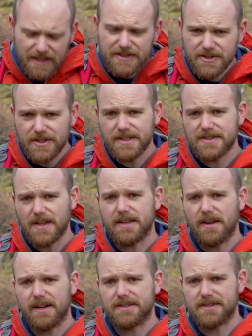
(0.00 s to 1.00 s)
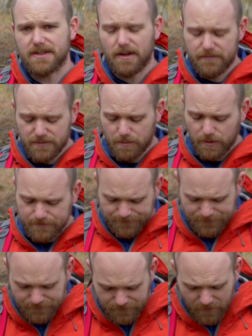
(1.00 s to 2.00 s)
it's going to stay nice and comfortable.
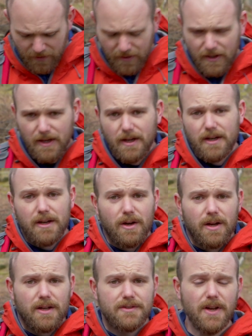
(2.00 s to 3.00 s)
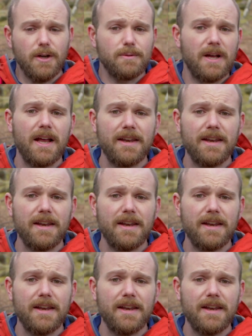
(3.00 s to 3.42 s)
So,